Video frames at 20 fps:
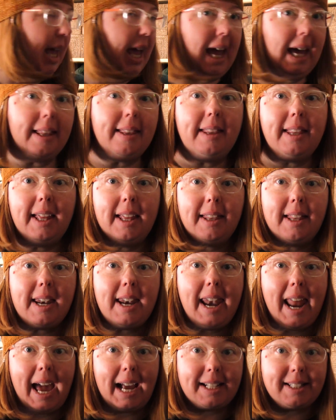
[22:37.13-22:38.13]
And then the
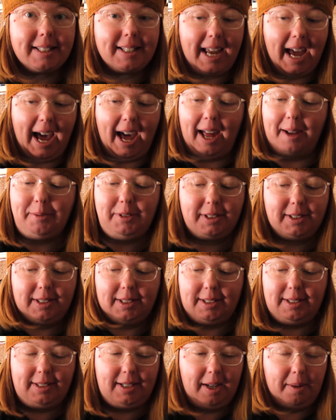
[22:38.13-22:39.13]
next hat, I'm just
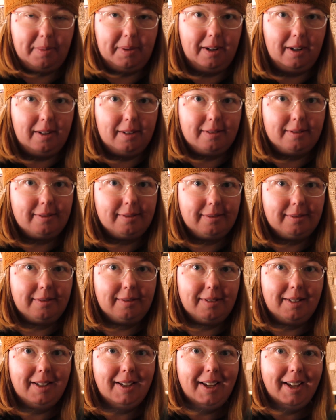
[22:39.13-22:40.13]
going to stay up
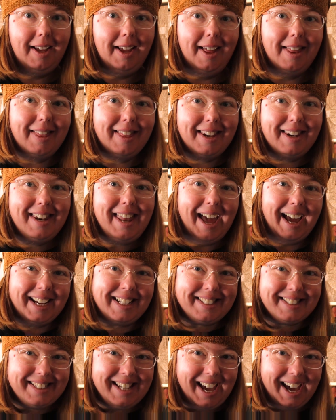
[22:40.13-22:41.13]
here. The
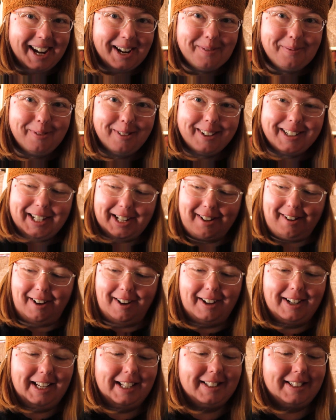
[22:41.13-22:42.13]
next hat I'm working
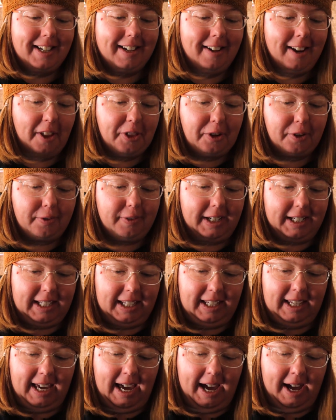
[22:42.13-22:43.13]
on is another
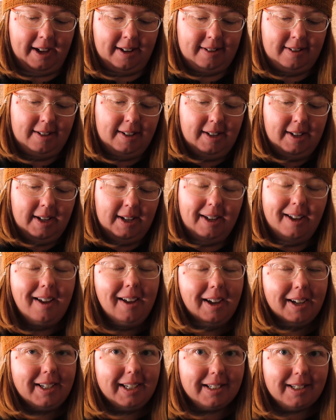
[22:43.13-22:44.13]
Rikke hat.
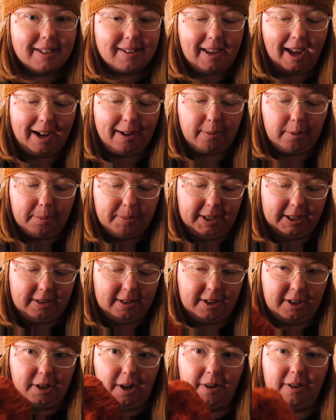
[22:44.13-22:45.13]
Again, designer will be in
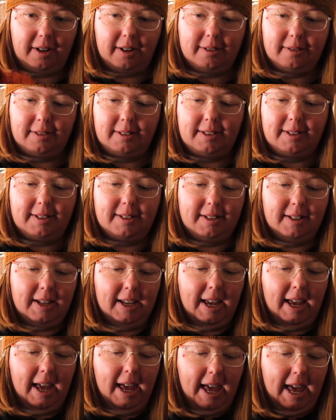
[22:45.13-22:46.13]
the show notes.
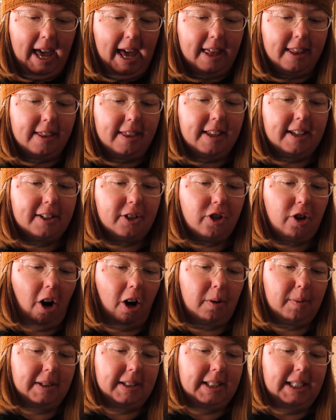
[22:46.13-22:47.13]
And this
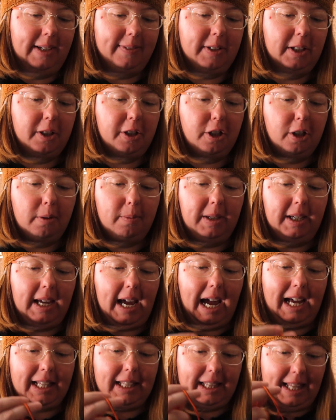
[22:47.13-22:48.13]
yarn was gifted to me
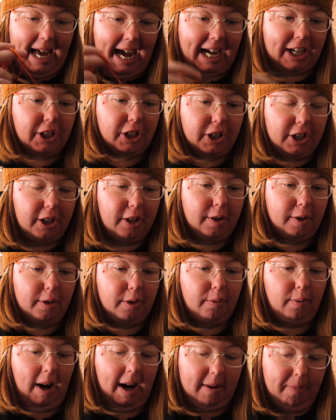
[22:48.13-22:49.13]
at last
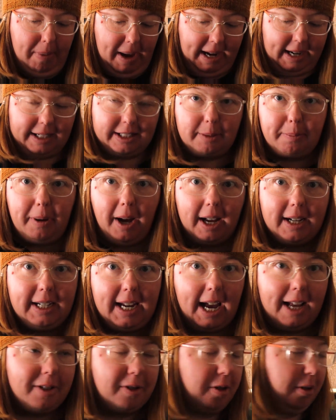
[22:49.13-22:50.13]
year's Rhinebeck at the
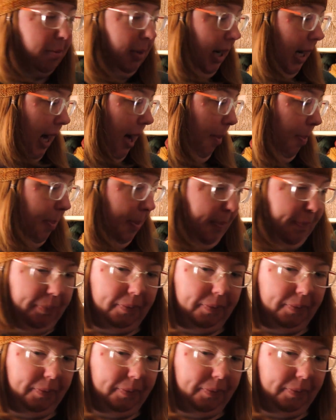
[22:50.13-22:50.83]
podcaster meetup.